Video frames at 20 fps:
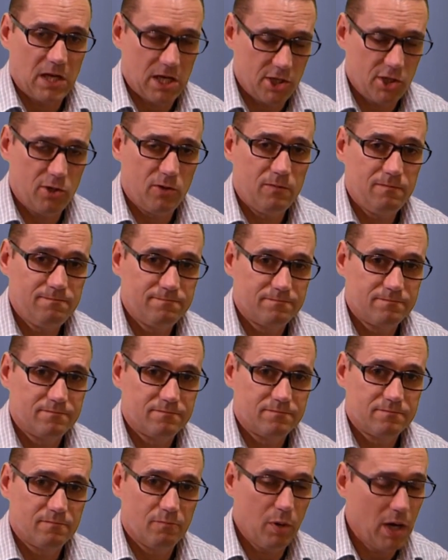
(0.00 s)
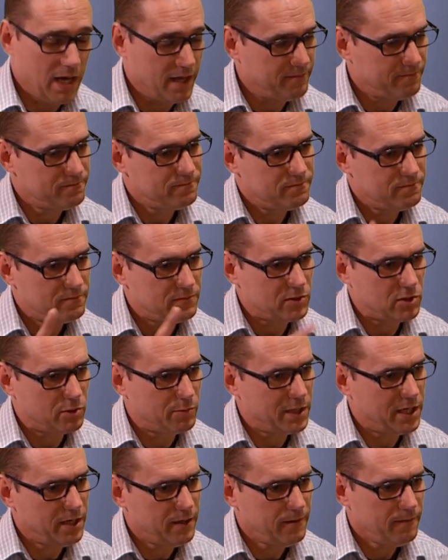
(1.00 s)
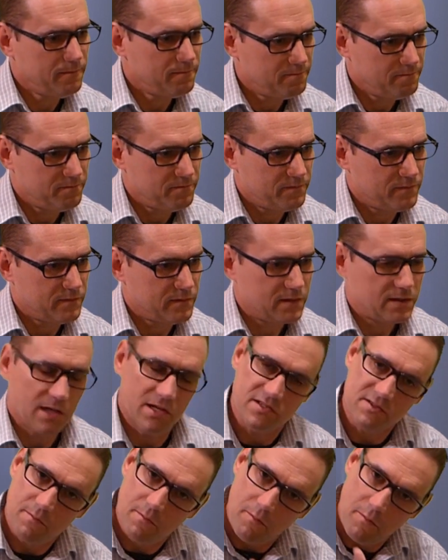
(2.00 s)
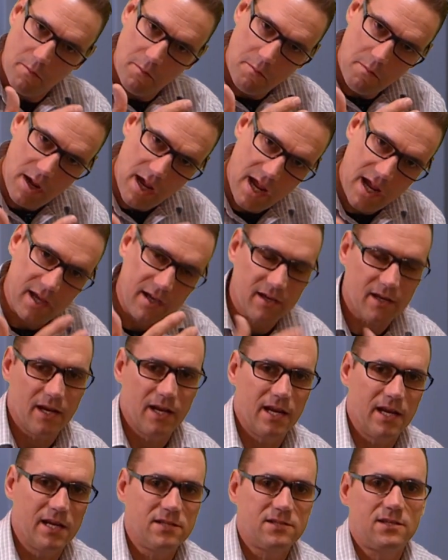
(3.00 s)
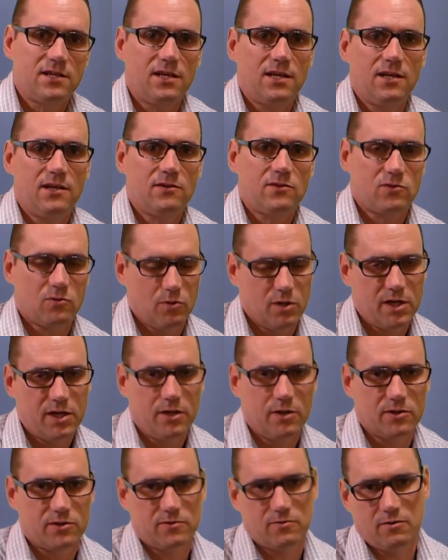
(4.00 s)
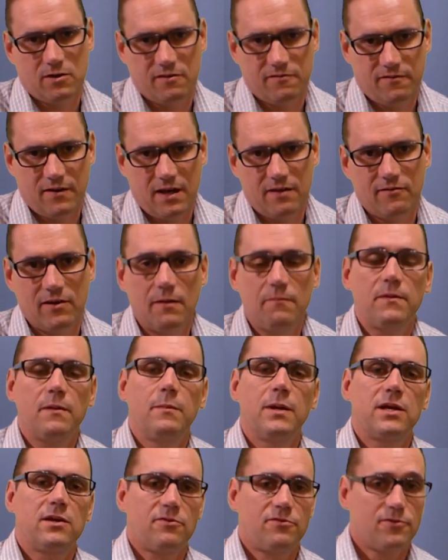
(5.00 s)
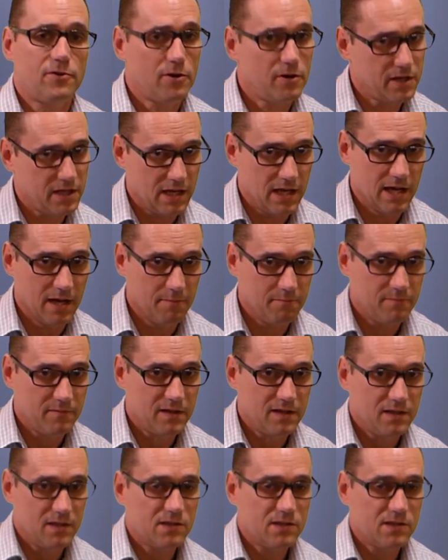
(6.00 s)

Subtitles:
I do. But Lumenier doesn't make an 18, 20, or 25 amp. They make a 30 amp.